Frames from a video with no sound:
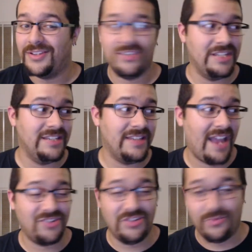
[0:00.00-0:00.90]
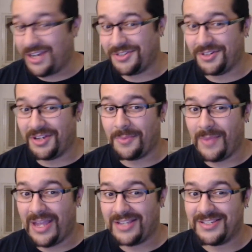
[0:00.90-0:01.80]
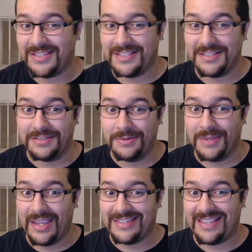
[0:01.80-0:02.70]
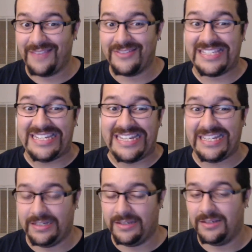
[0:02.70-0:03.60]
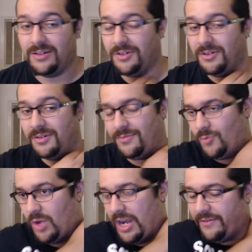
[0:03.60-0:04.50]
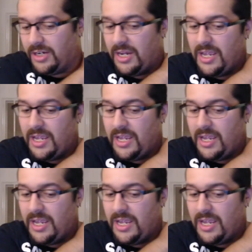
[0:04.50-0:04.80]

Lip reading: She's actually wrestled a couple matches since 2K17 or whatever.